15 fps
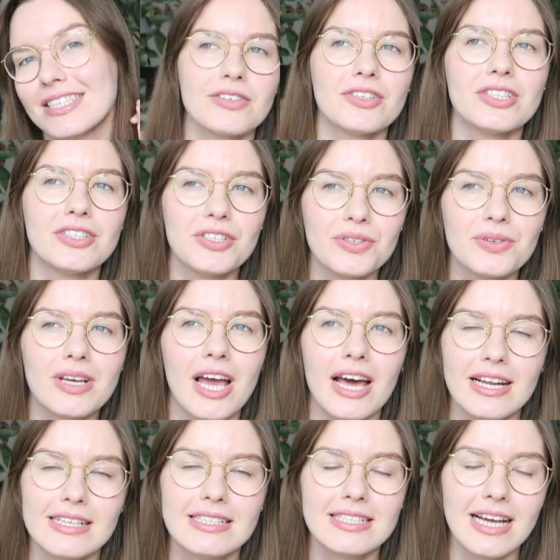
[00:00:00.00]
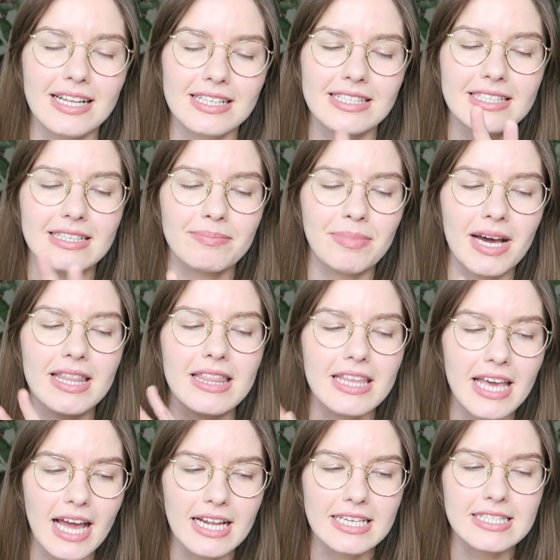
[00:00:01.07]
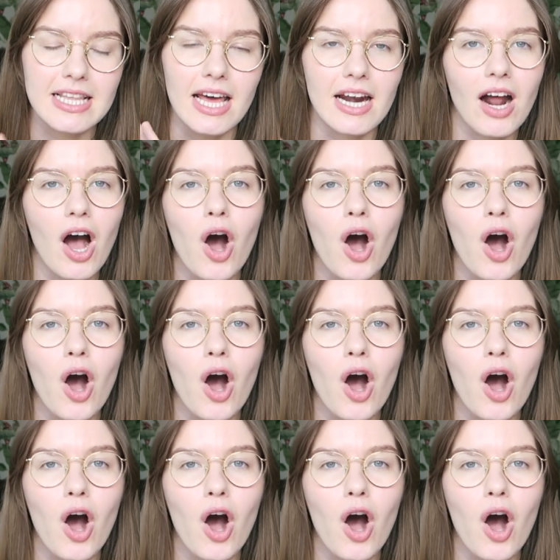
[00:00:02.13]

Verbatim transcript: You do get a sense by the end that,